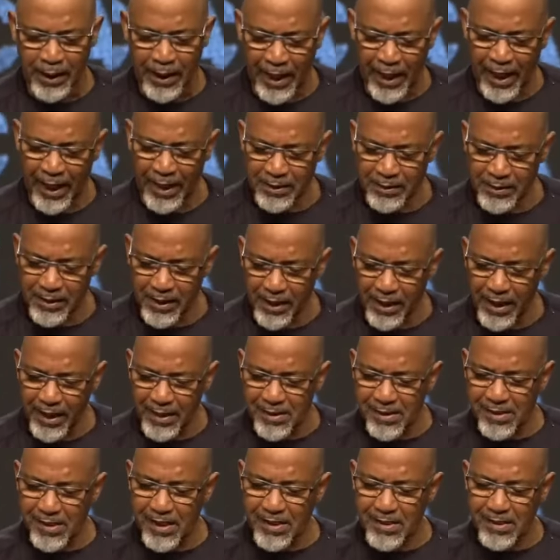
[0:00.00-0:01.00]

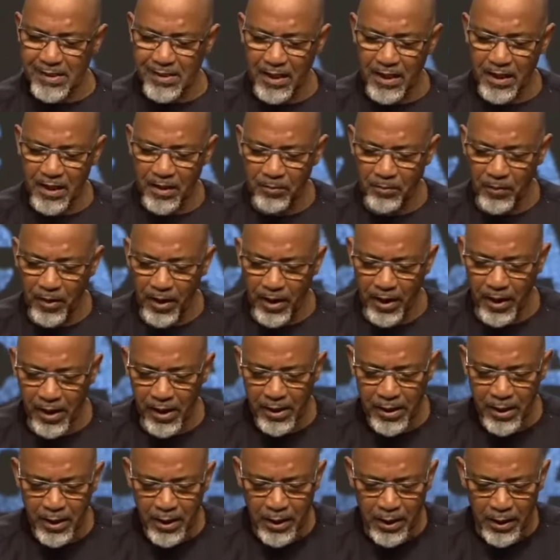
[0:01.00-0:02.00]
and says to him,
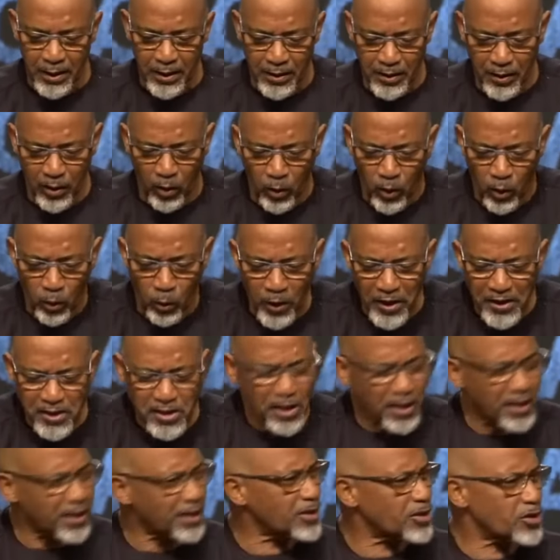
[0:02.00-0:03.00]
"You know, where'd
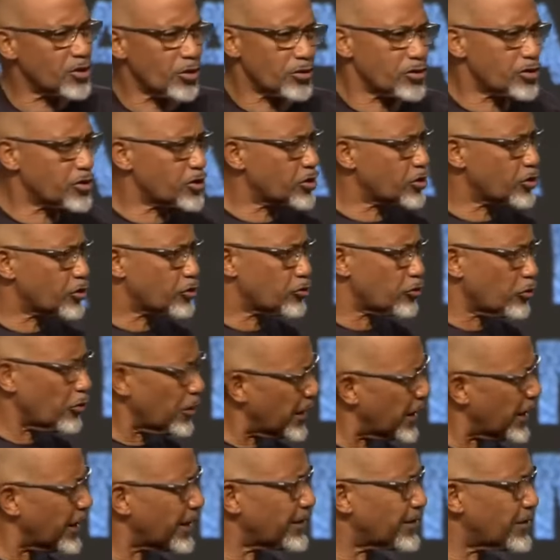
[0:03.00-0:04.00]
you get your
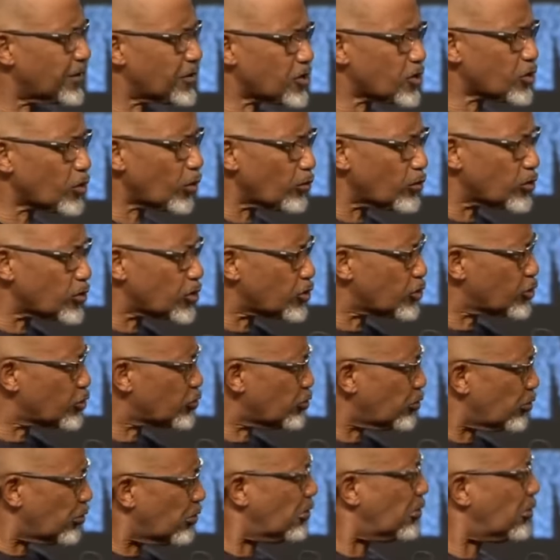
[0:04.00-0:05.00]
strength? You're so
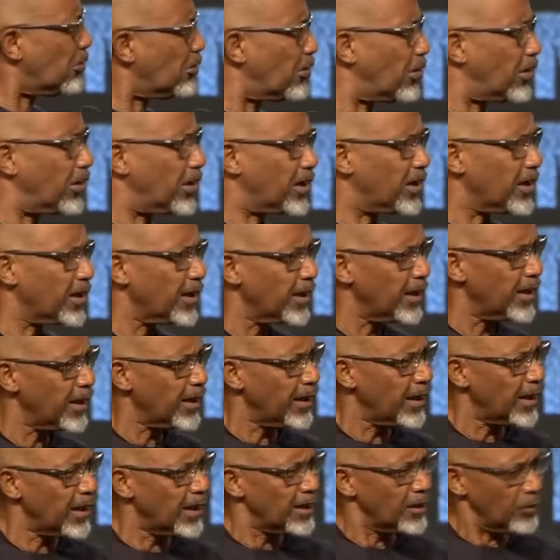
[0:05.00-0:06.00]
strong.
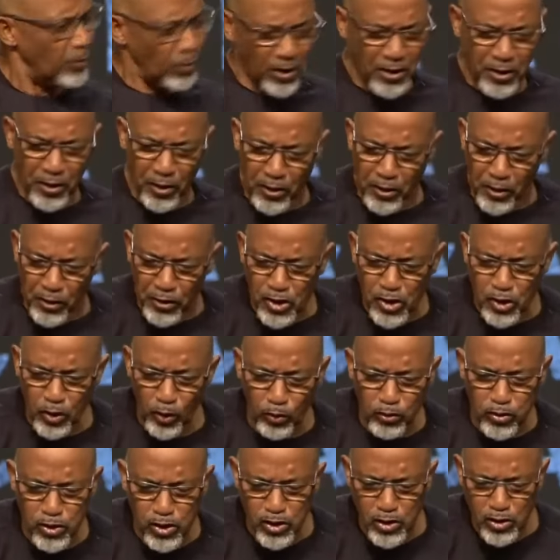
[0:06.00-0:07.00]
You're
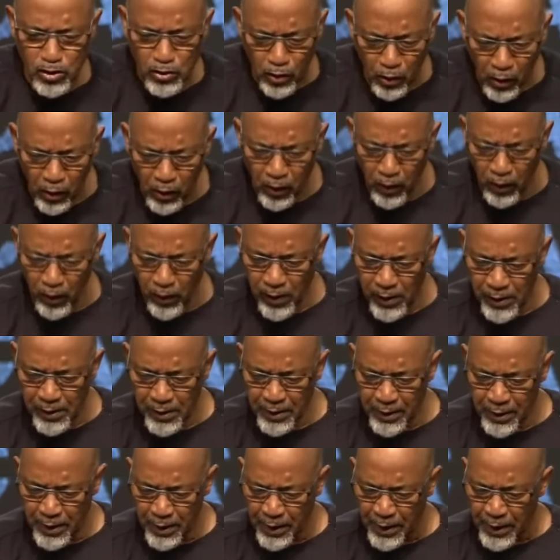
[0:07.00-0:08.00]
so strong."
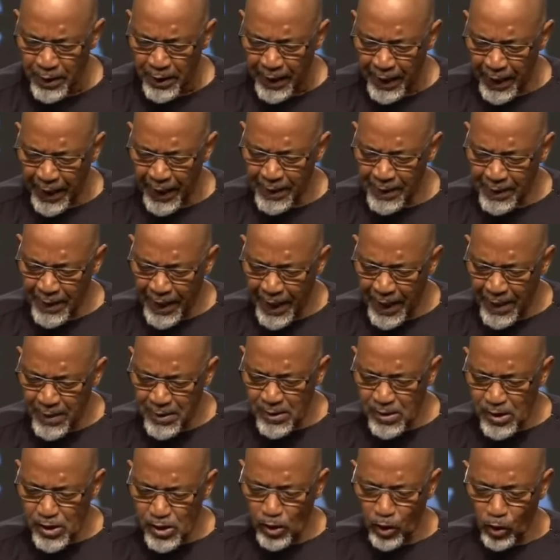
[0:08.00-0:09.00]

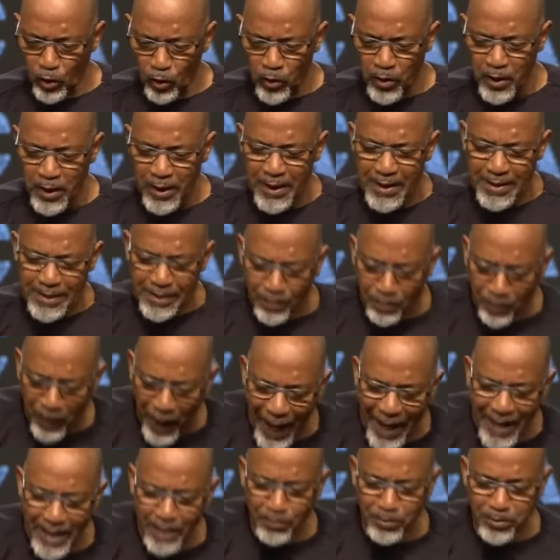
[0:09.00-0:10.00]
And so the
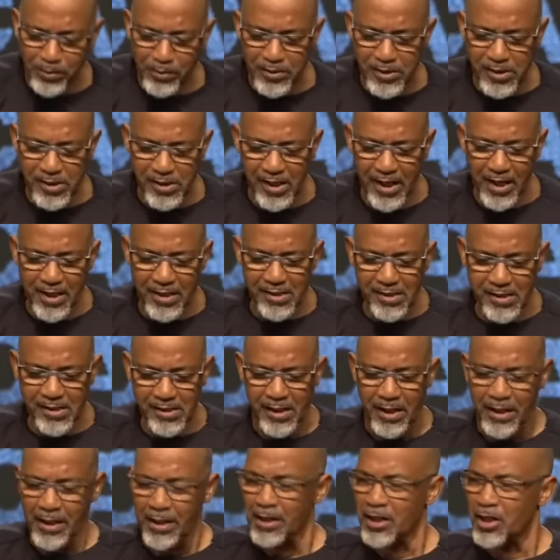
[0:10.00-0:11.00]
Bible says
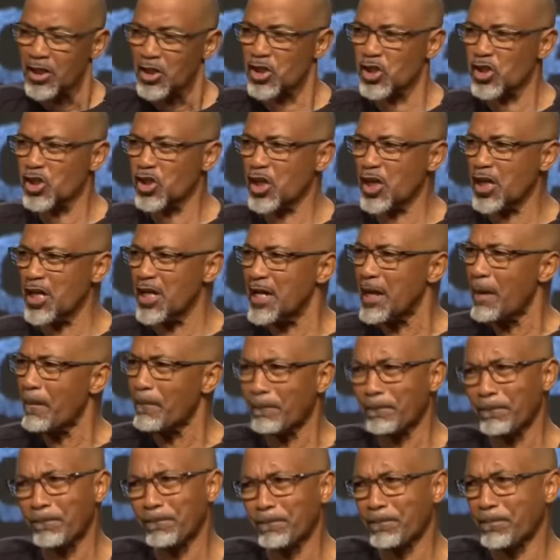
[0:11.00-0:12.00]
she
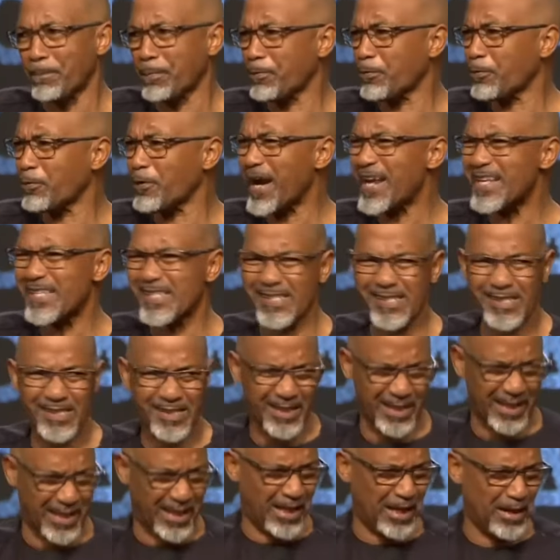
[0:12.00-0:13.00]
pressed
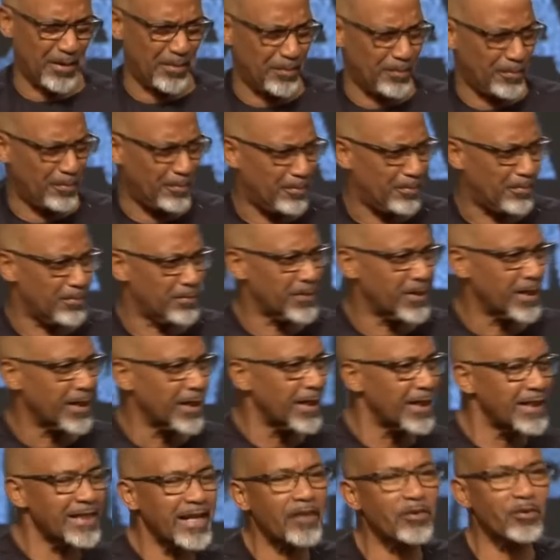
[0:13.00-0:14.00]
him.
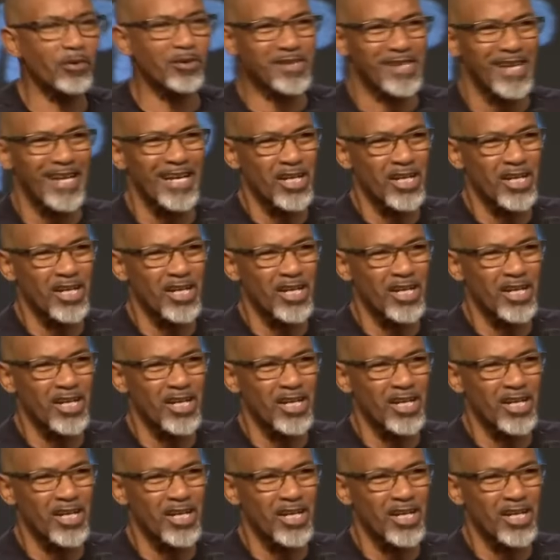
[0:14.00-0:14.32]
In other words,